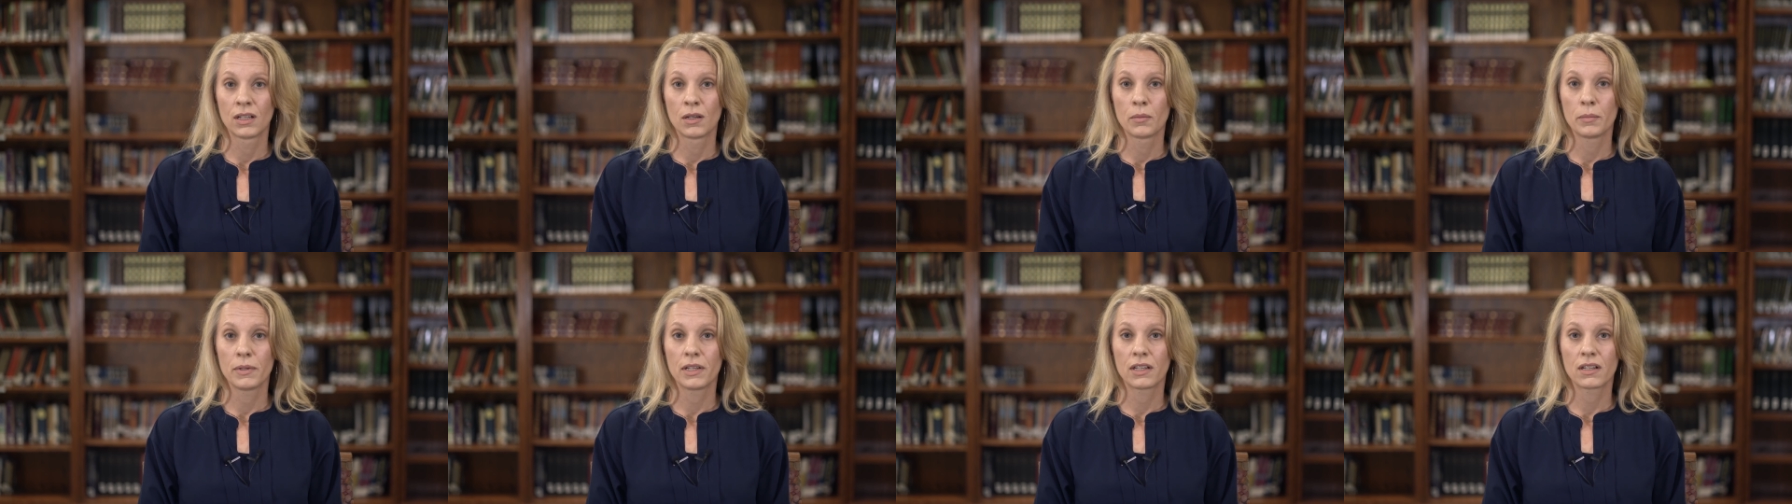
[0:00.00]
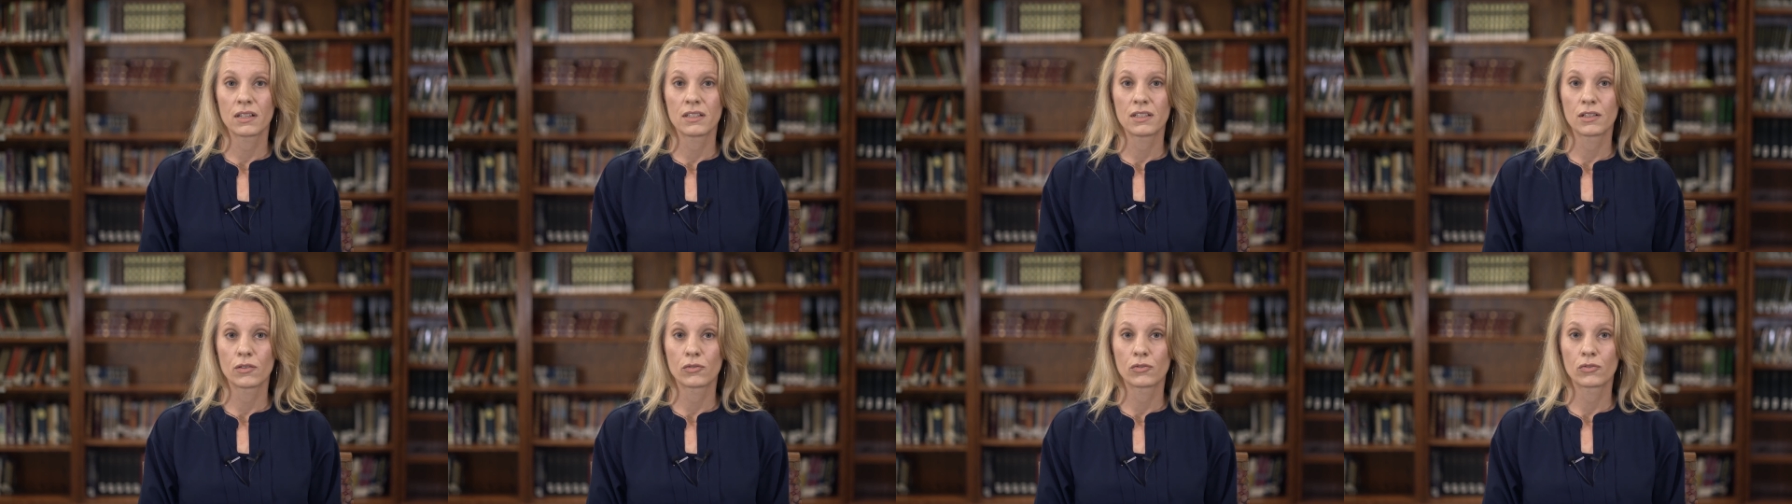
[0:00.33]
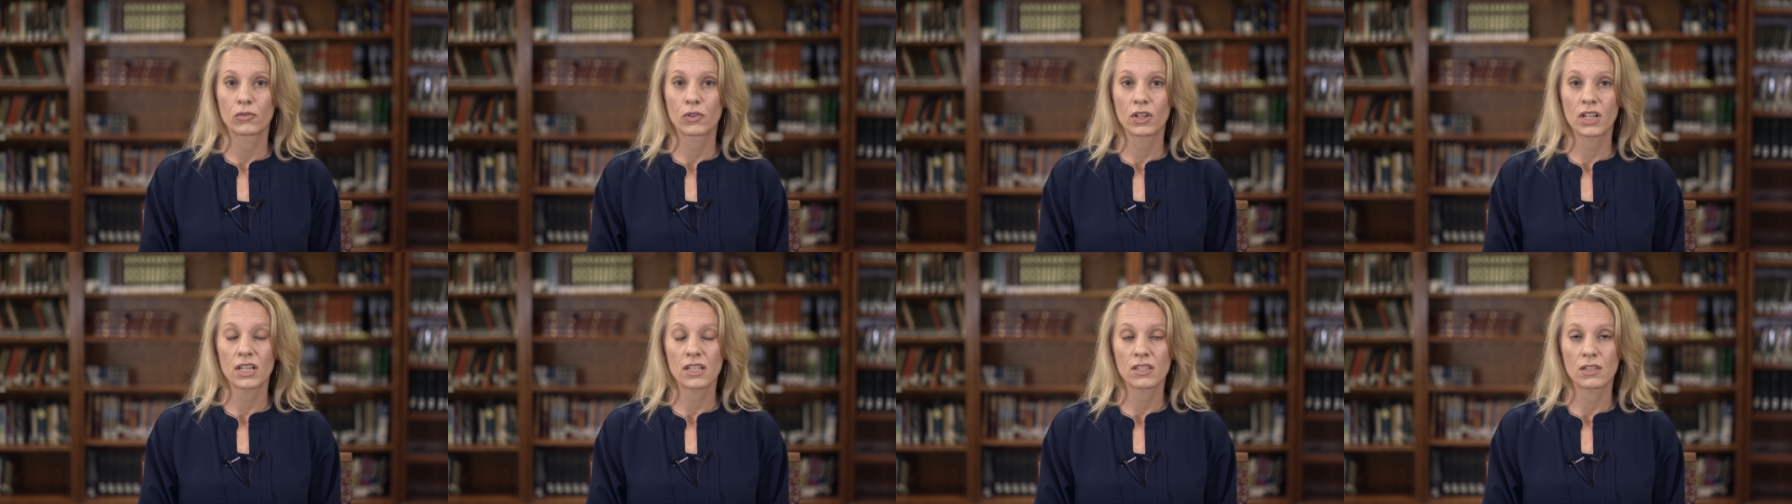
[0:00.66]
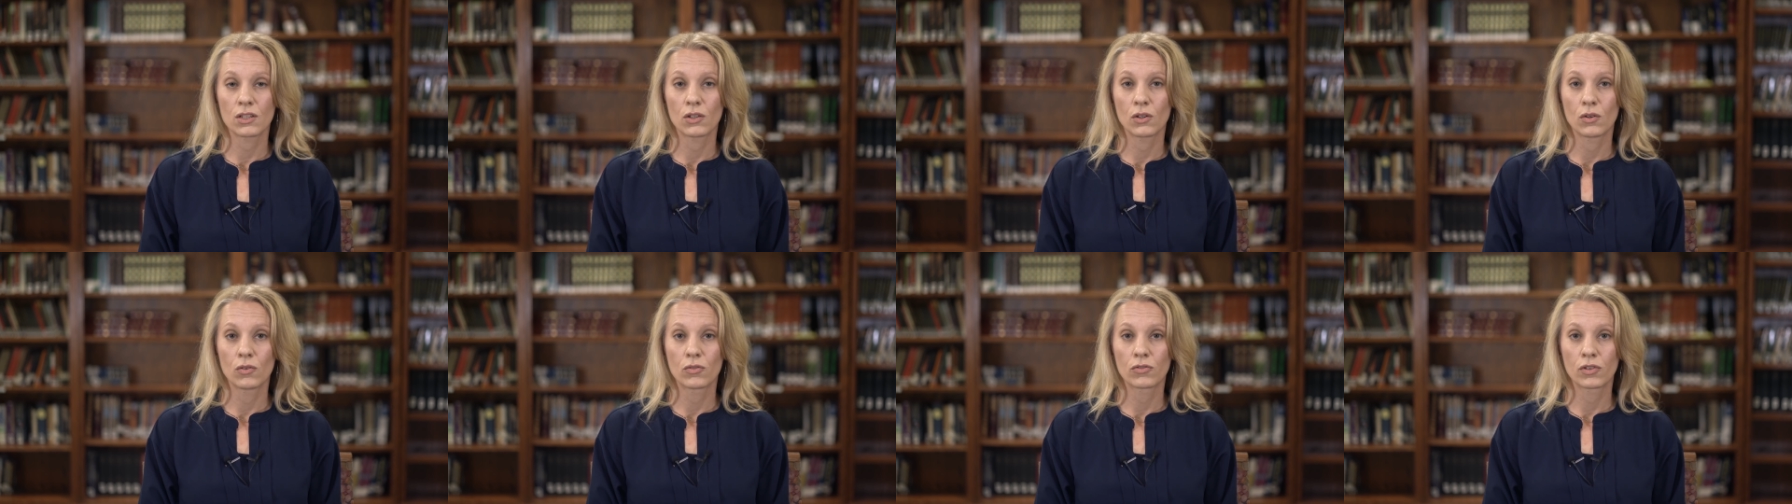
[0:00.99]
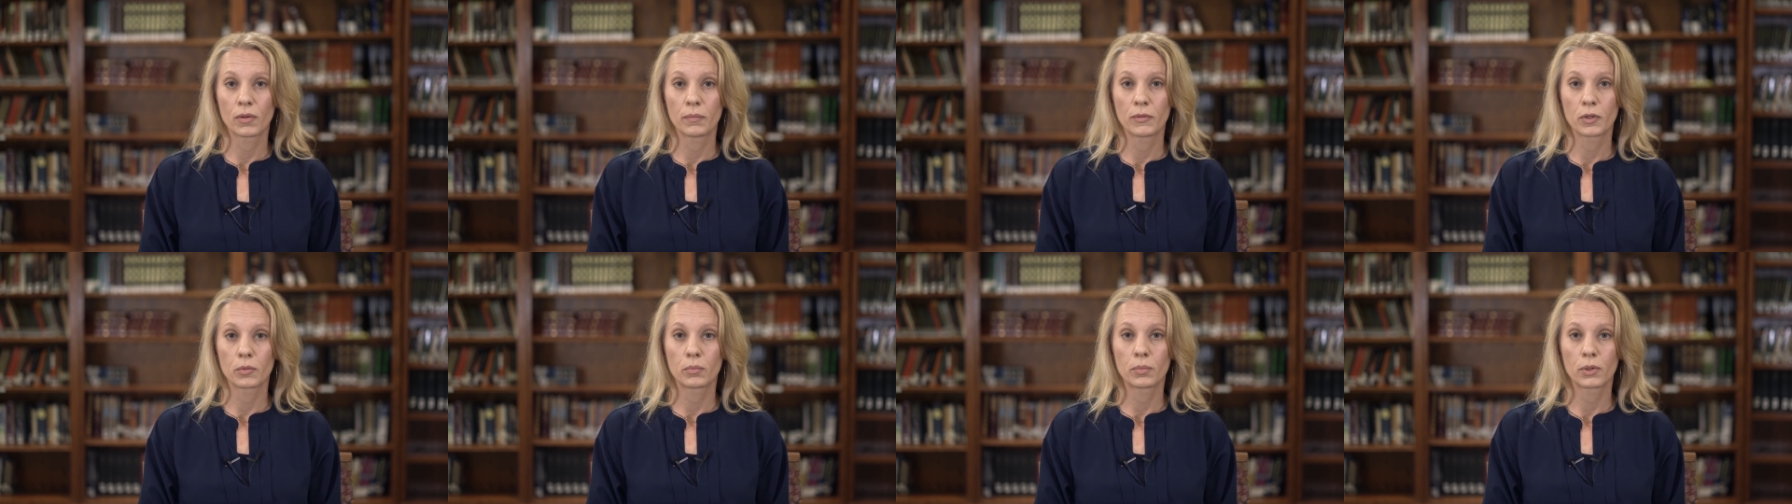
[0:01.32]
because it frees you
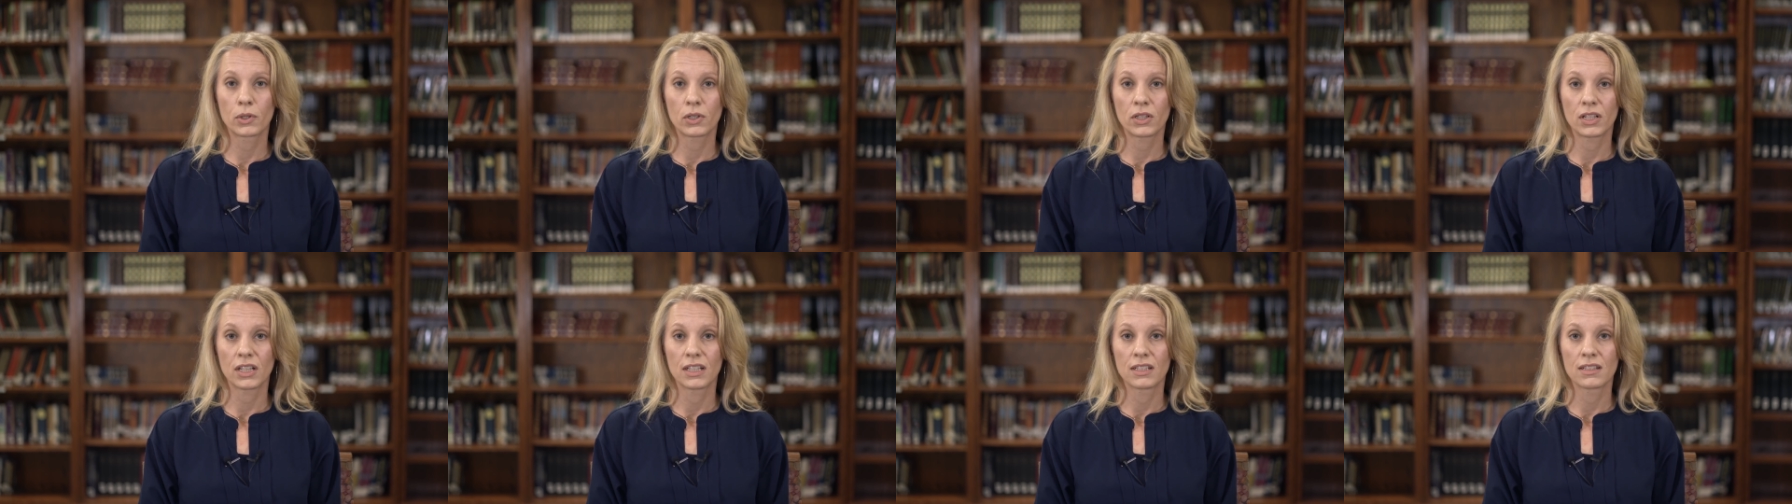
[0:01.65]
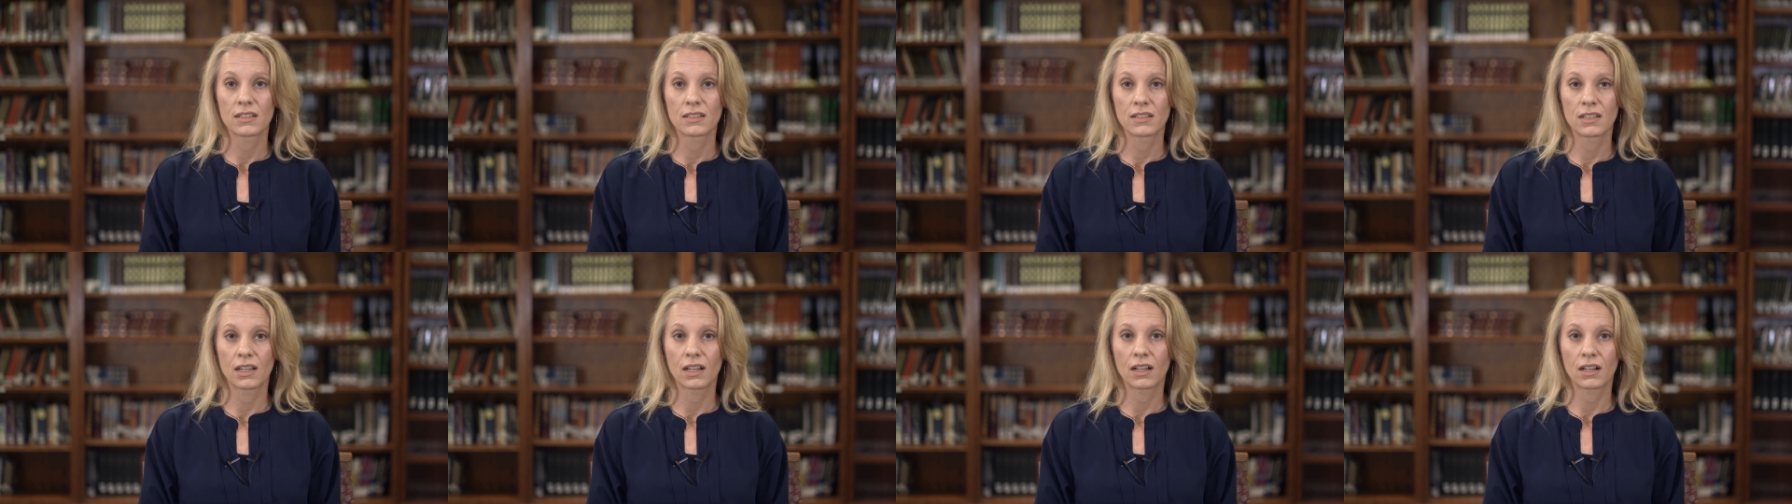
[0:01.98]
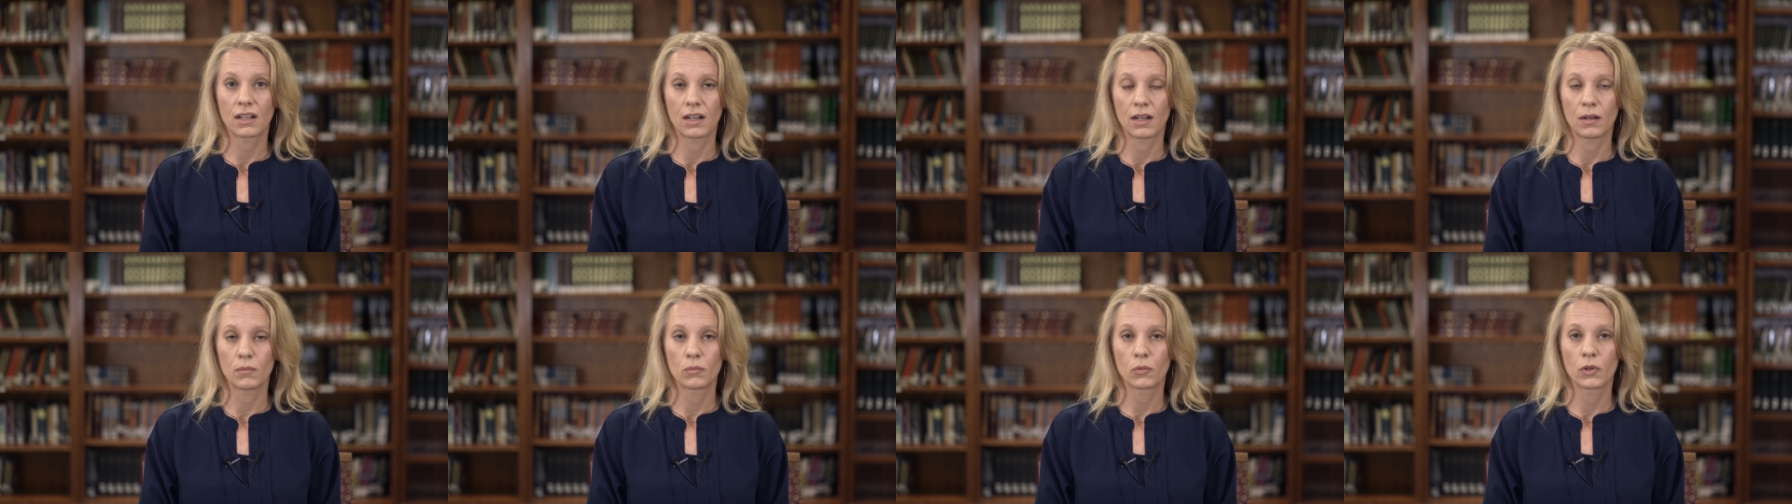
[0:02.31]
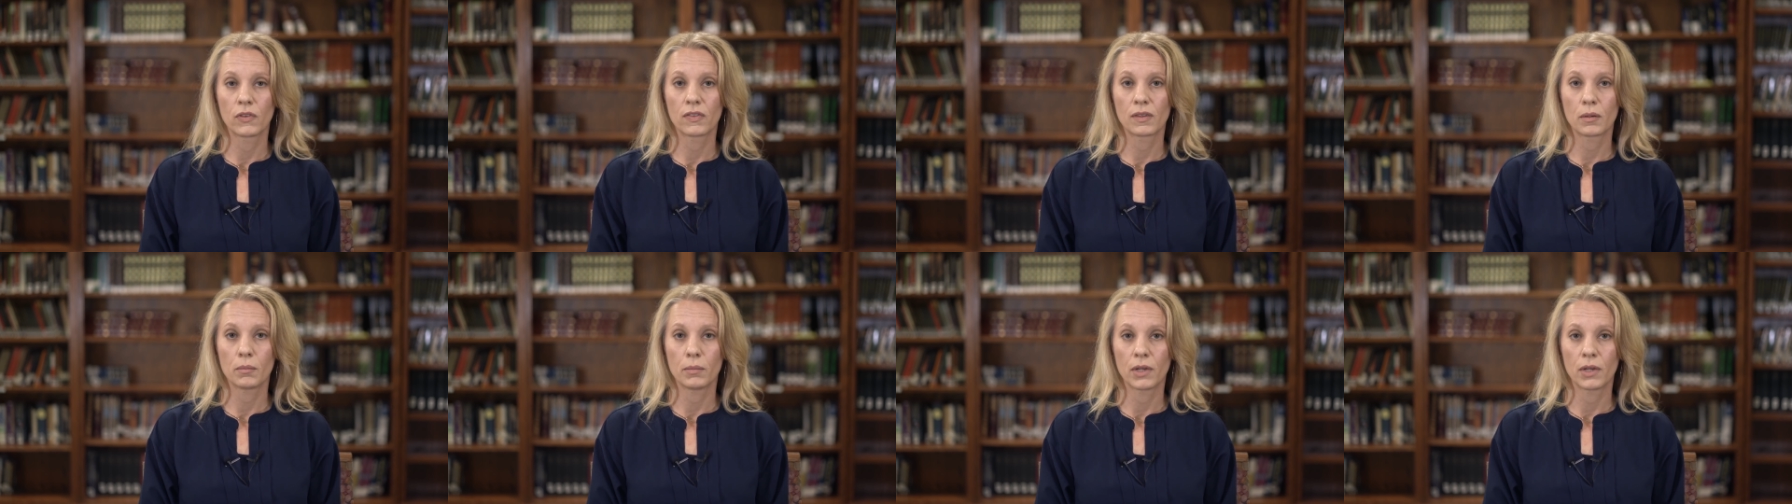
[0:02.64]
from the burdens that come with the